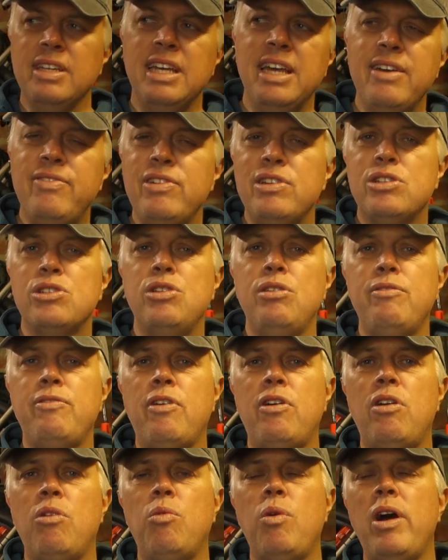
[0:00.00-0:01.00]
If it's too
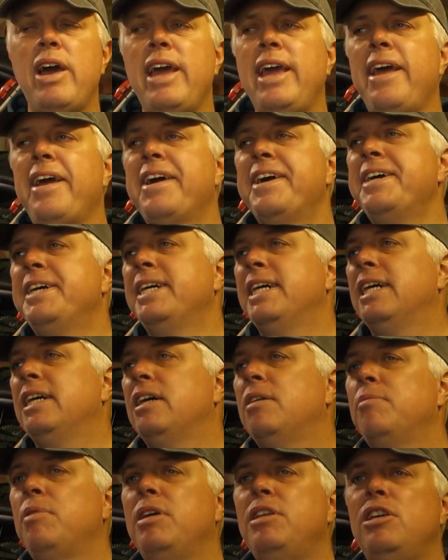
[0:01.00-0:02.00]
far away
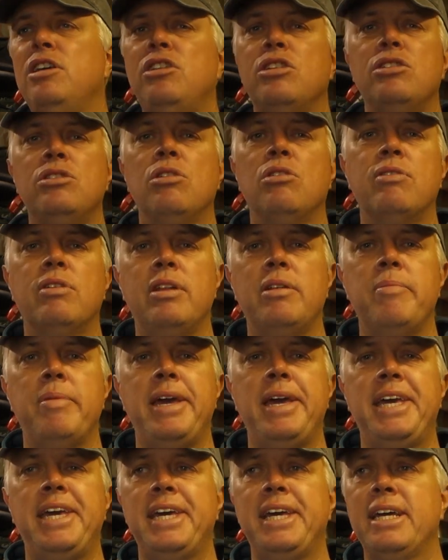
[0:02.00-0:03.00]
um, and you're just not going to
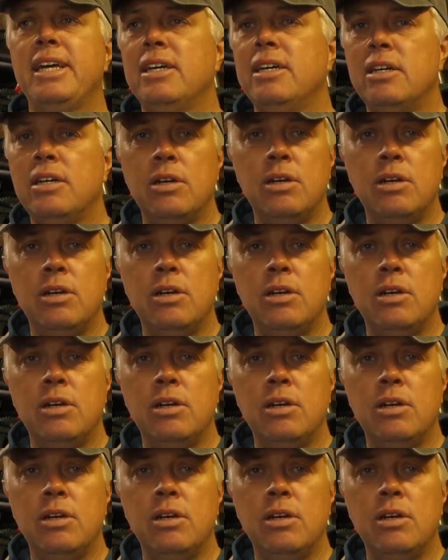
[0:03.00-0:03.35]
make it,